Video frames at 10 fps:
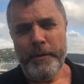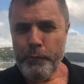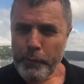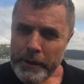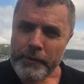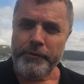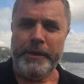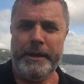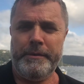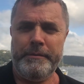that real
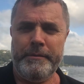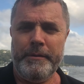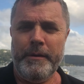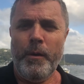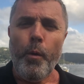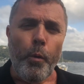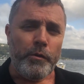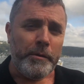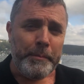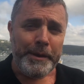estate
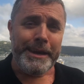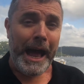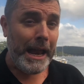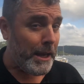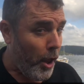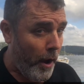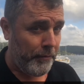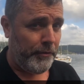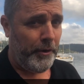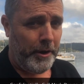ought to be a
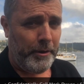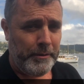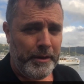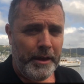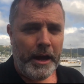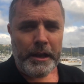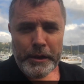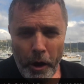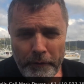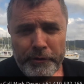lifestyle
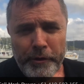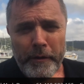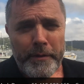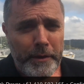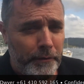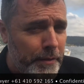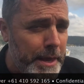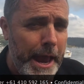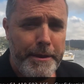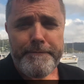that is
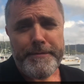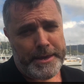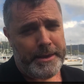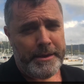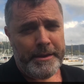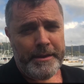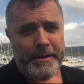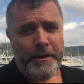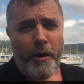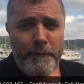the envy
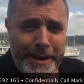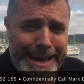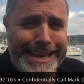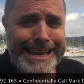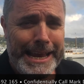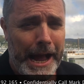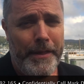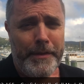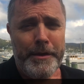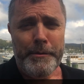of any
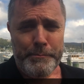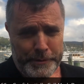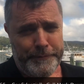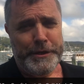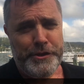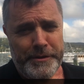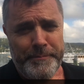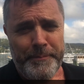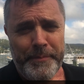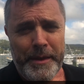other profession.
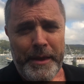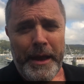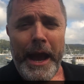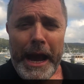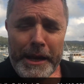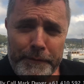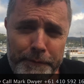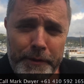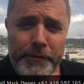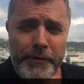And
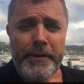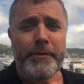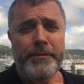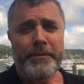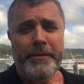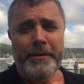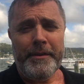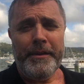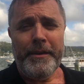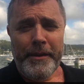if this is
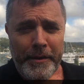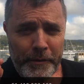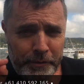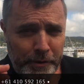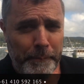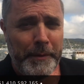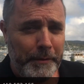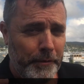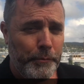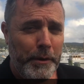
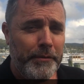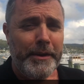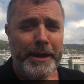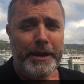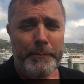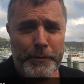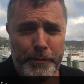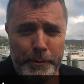something that's resonating with